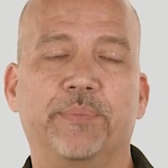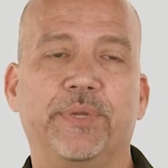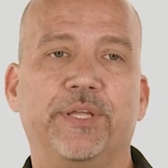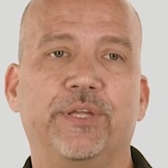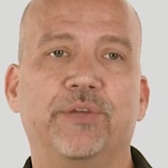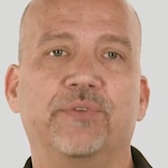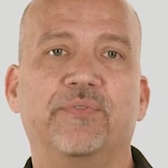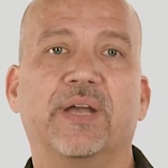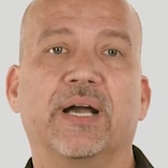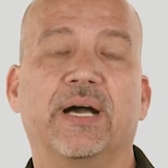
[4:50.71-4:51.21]
Maybe
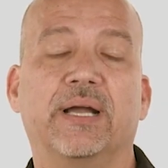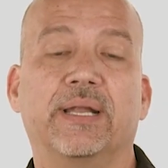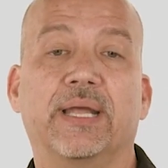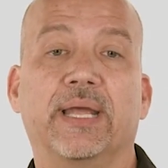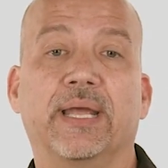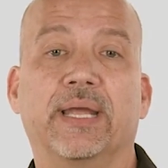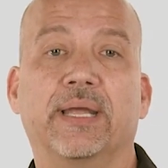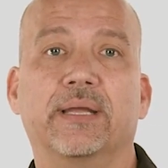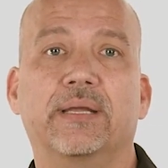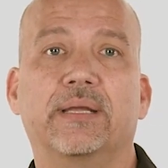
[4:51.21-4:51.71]
you've
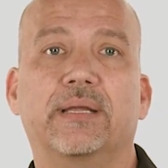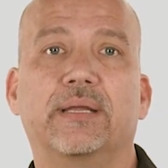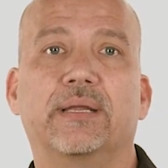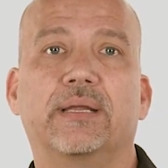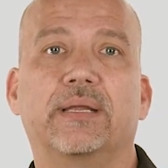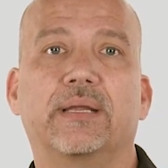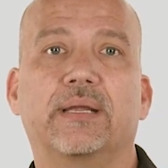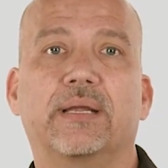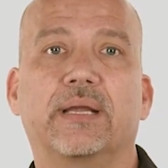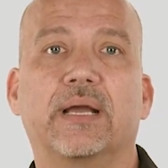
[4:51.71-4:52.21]
got a
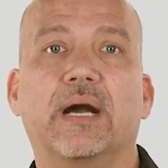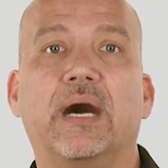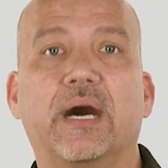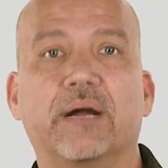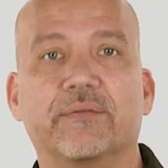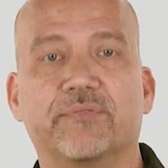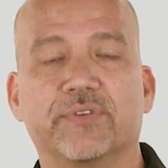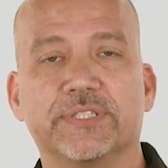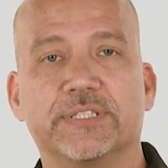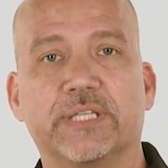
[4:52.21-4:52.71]

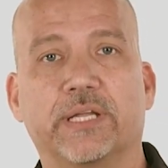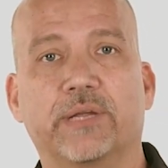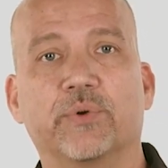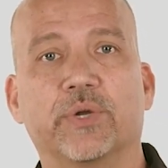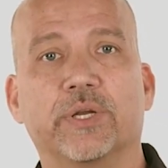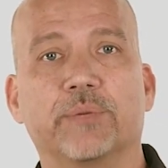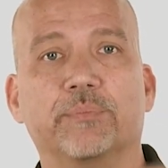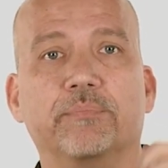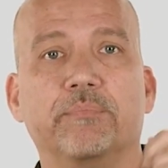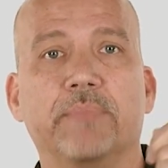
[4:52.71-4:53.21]
conference that
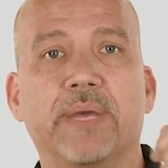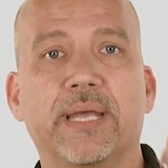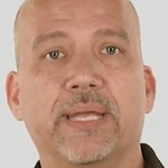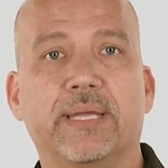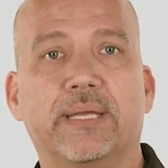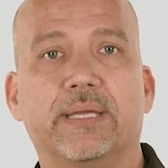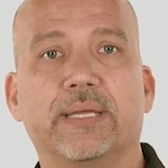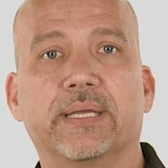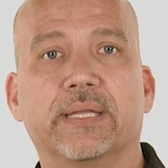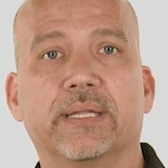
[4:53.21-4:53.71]
you want to
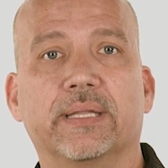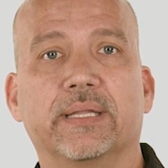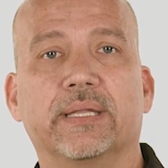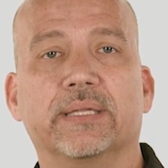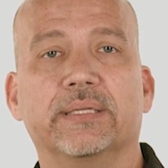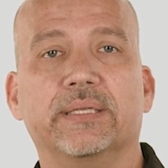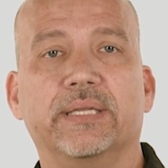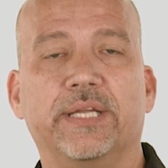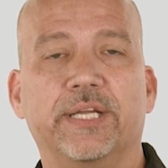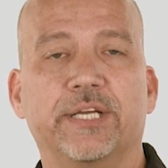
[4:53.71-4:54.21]
make in
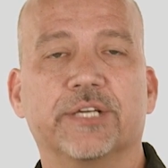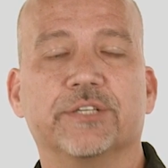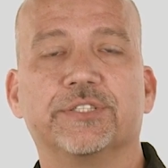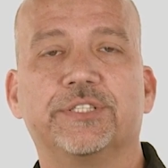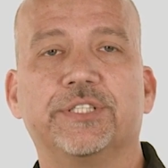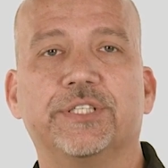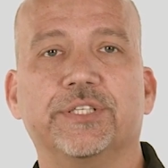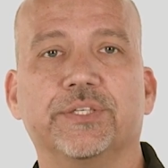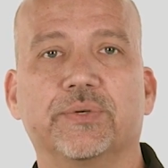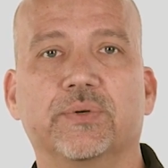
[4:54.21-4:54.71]
the year
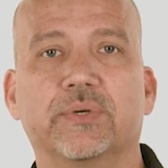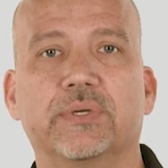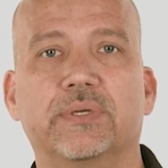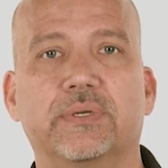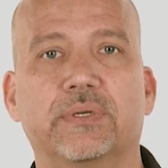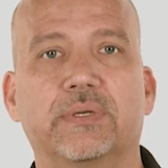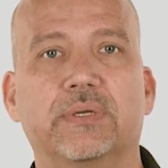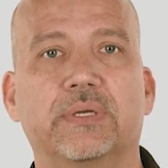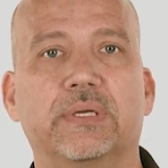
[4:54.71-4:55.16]
2.